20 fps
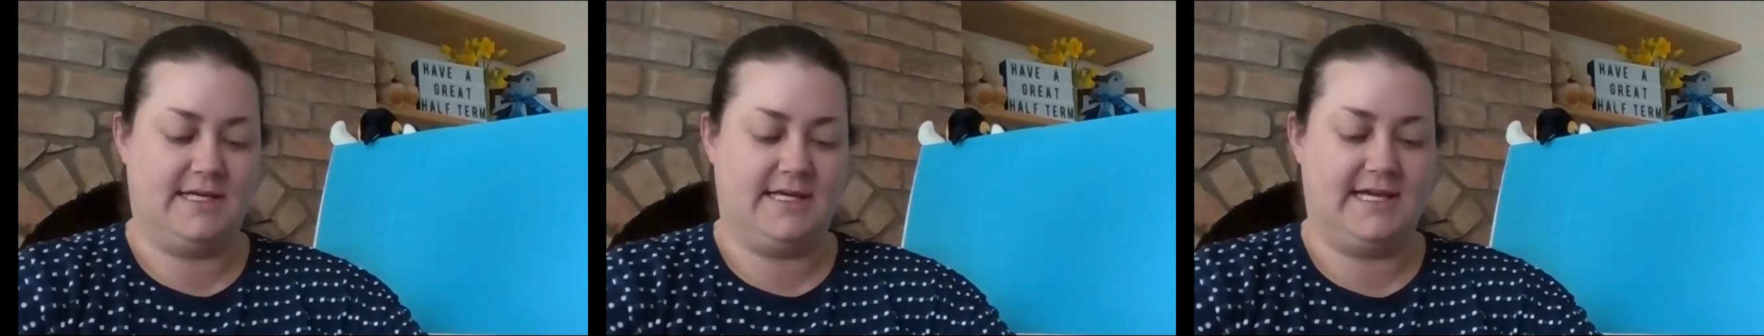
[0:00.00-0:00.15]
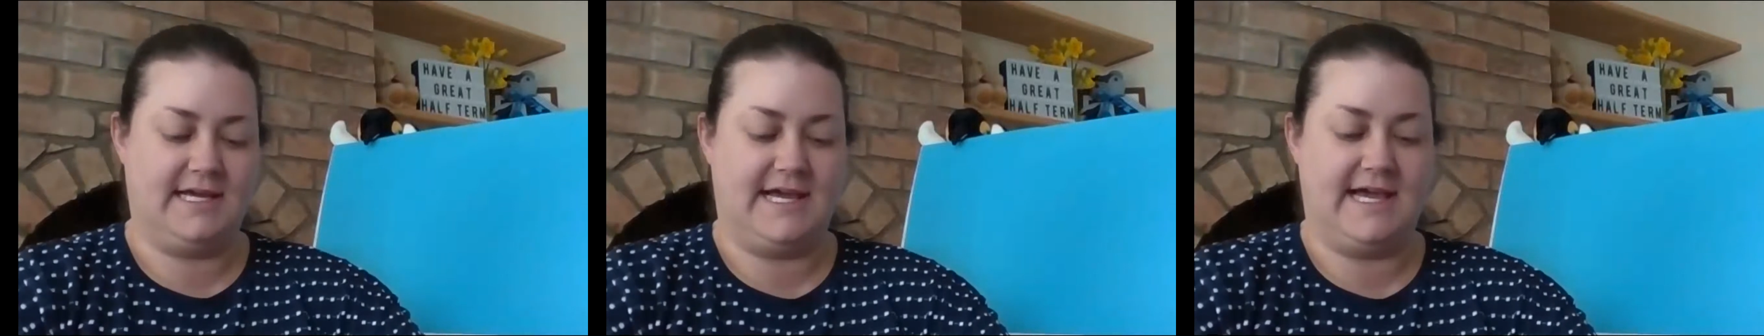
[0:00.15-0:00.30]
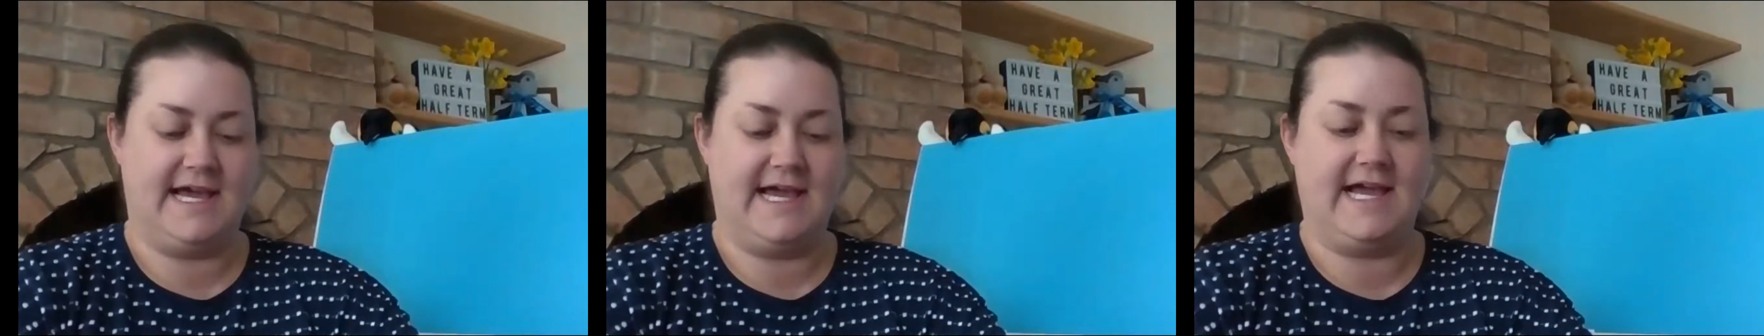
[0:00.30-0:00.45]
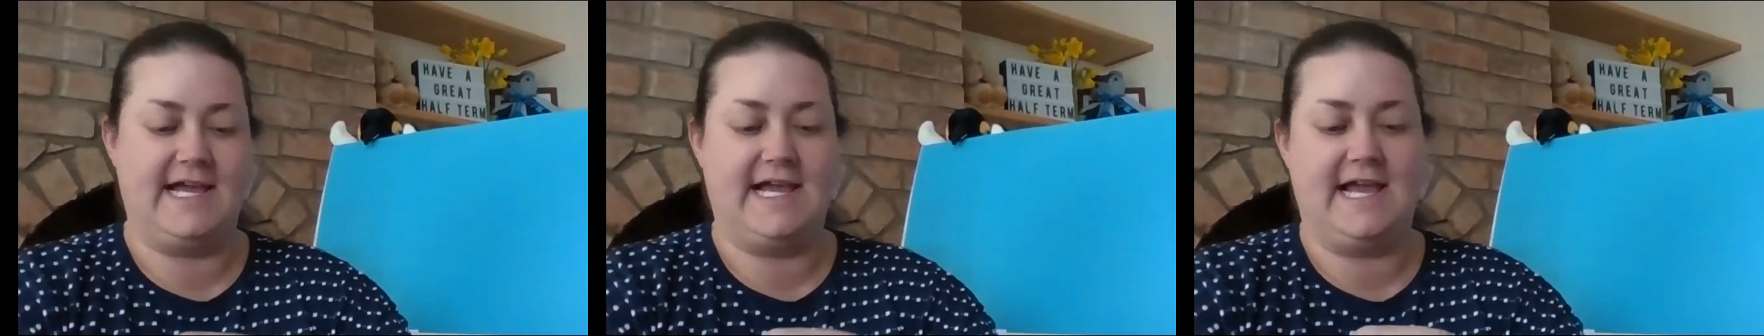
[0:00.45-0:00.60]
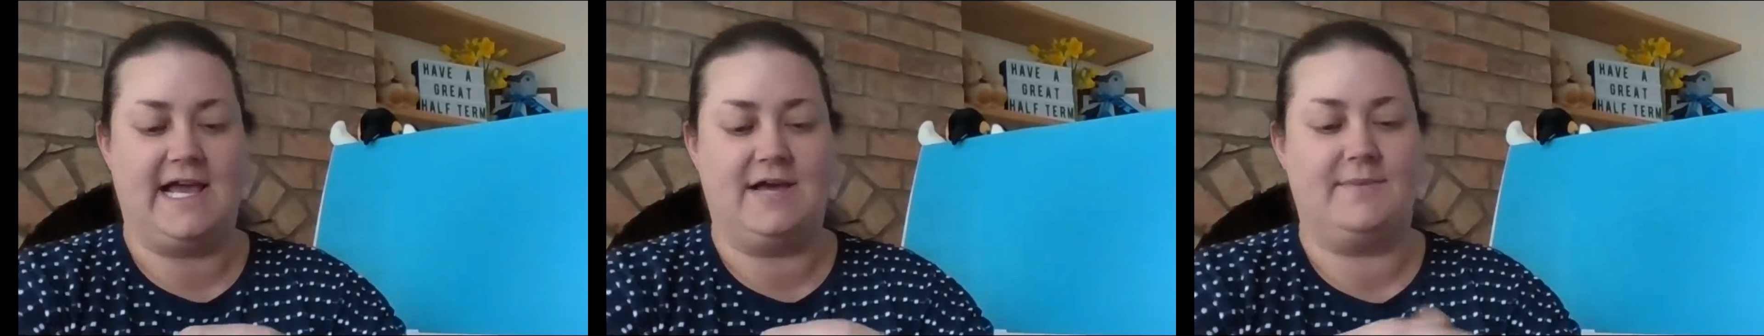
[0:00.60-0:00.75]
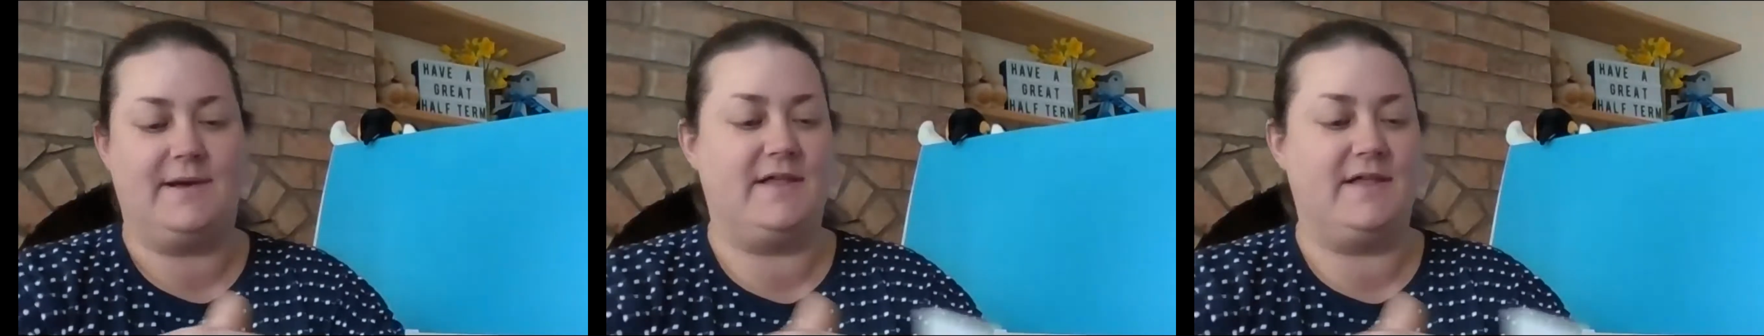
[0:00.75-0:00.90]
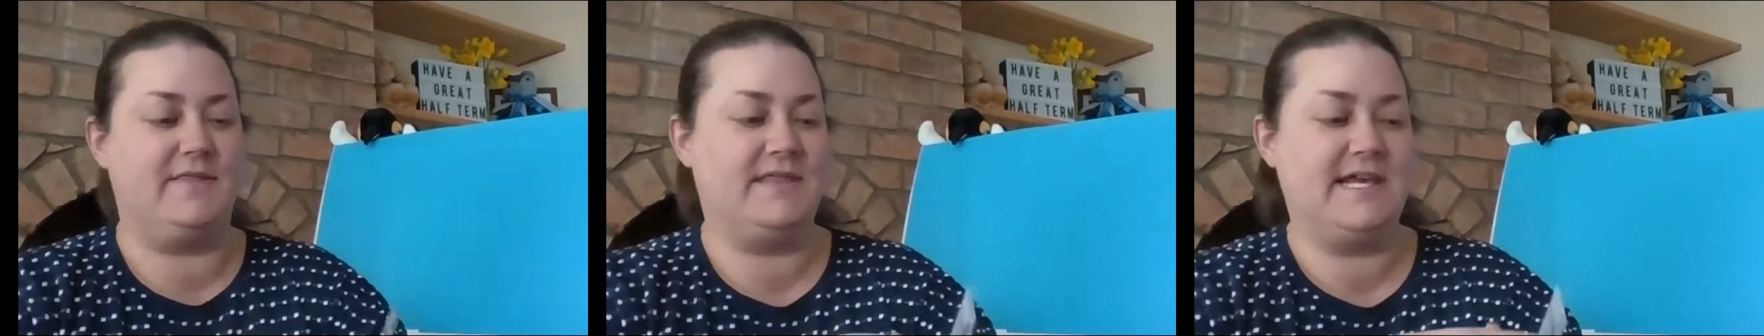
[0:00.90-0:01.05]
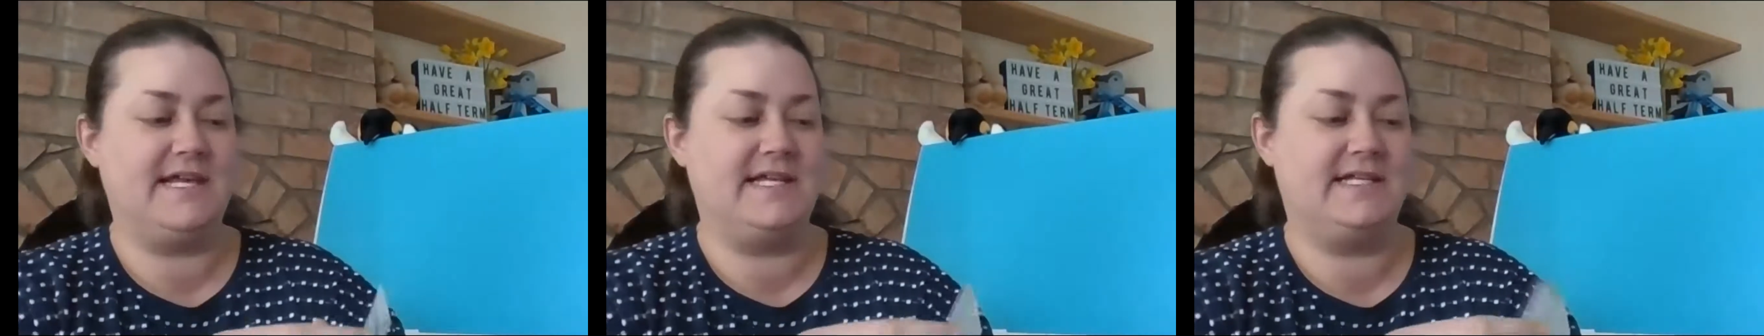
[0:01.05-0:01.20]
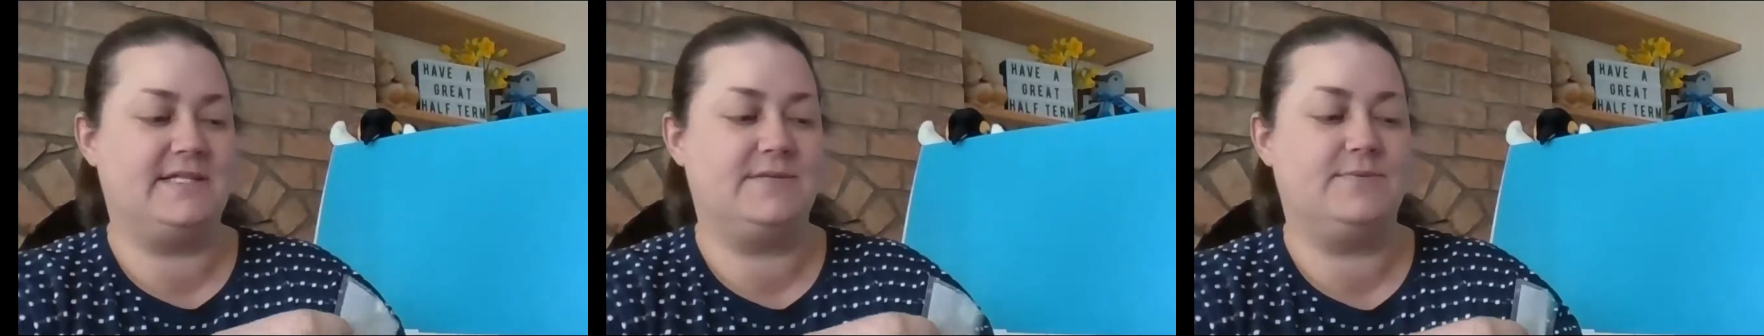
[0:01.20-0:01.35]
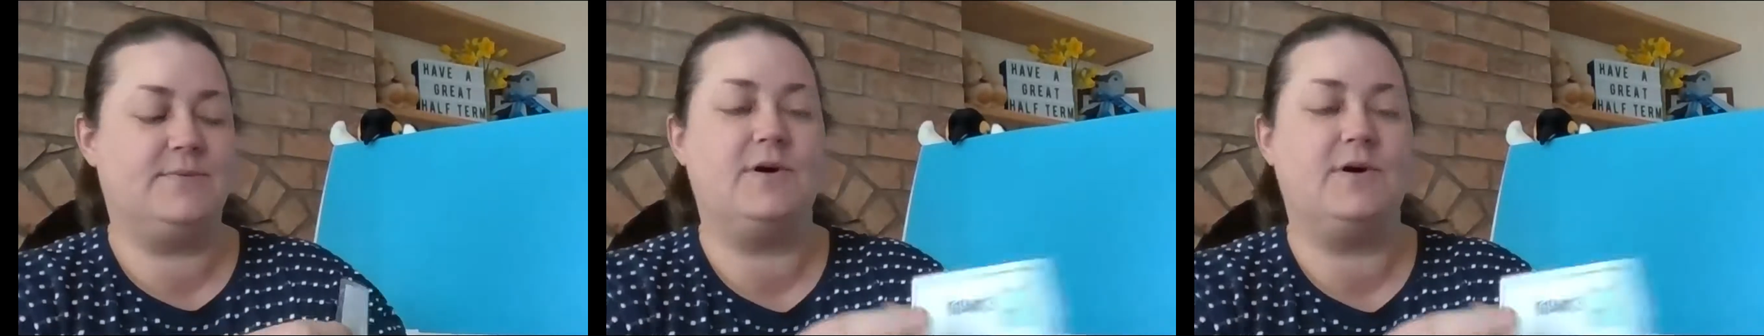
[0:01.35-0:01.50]
Okay, how about
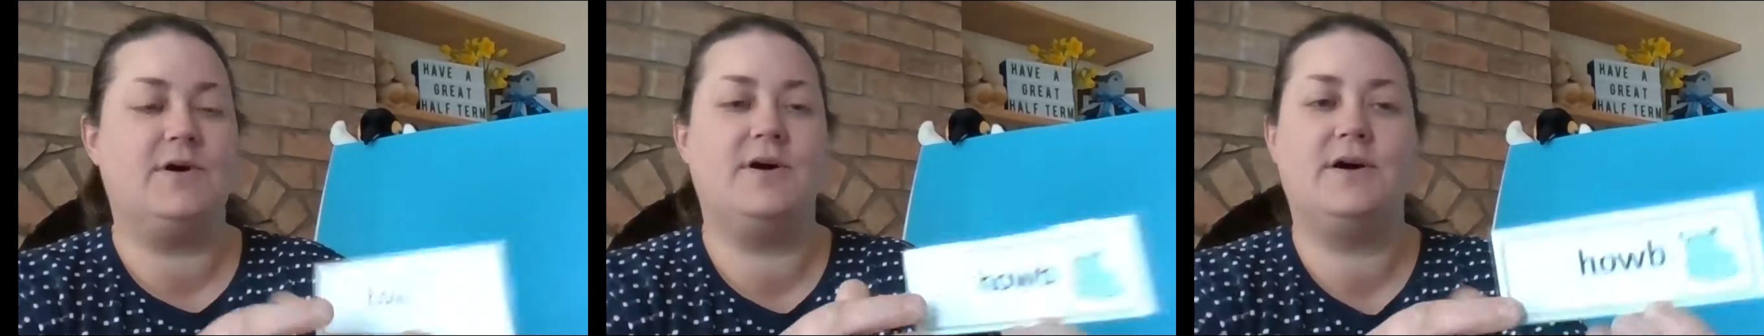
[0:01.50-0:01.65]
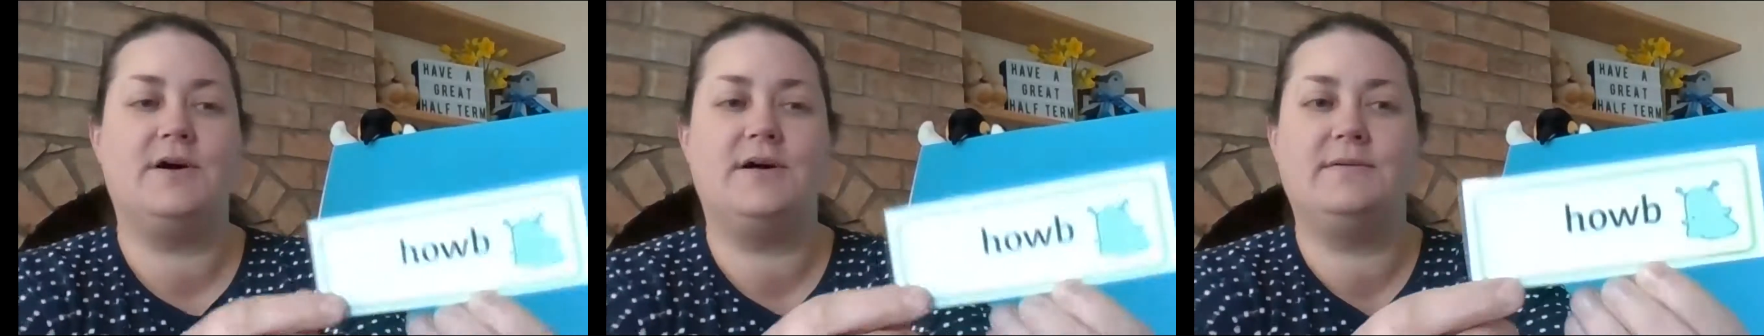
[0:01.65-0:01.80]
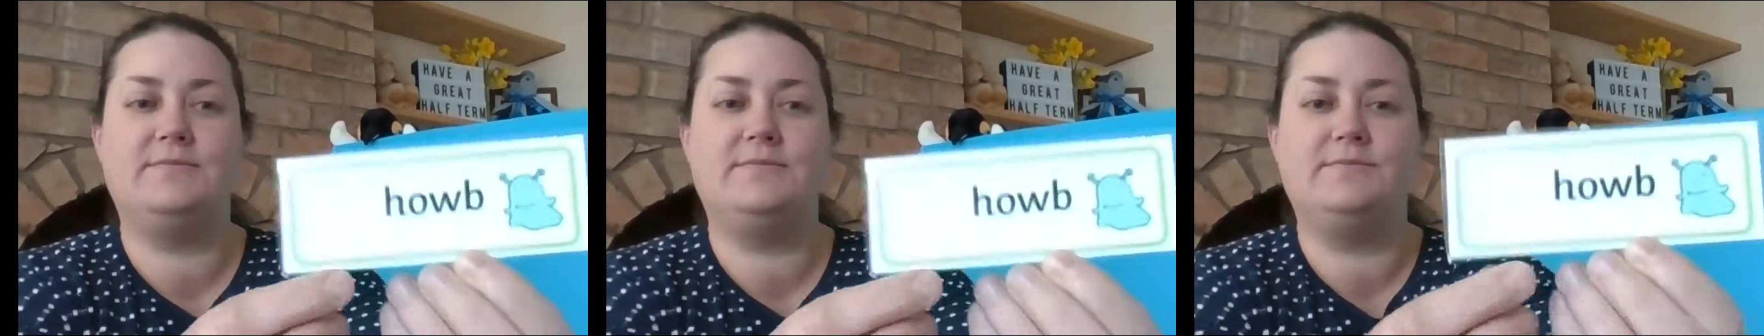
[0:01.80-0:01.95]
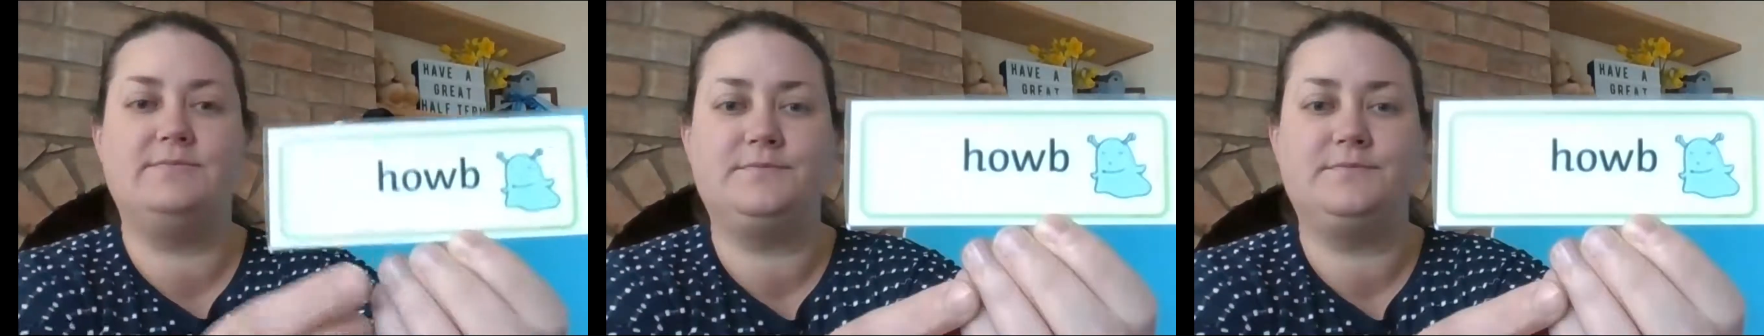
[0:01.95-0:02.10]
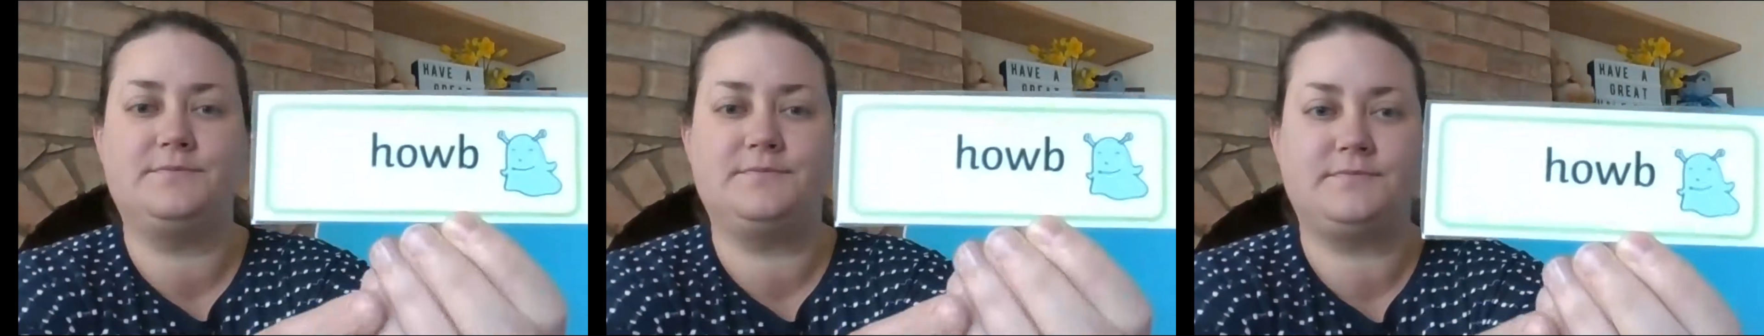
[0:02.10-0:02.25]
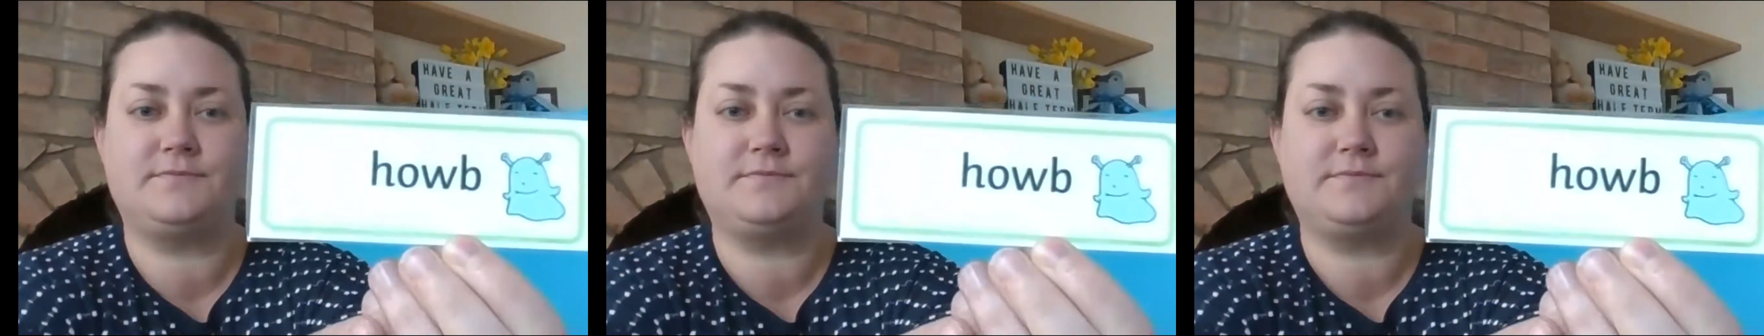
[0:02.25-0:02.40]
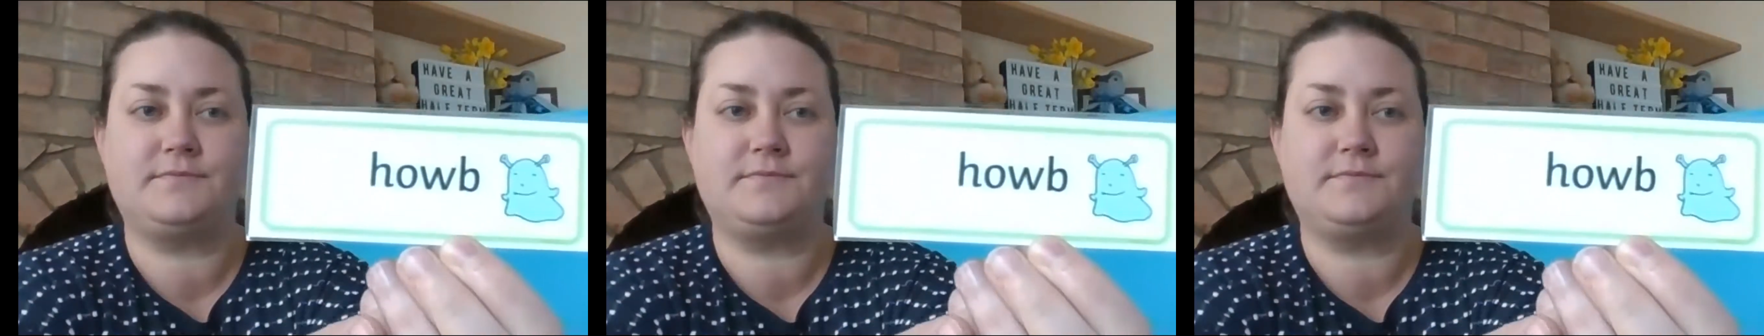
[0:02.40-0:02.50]
this one?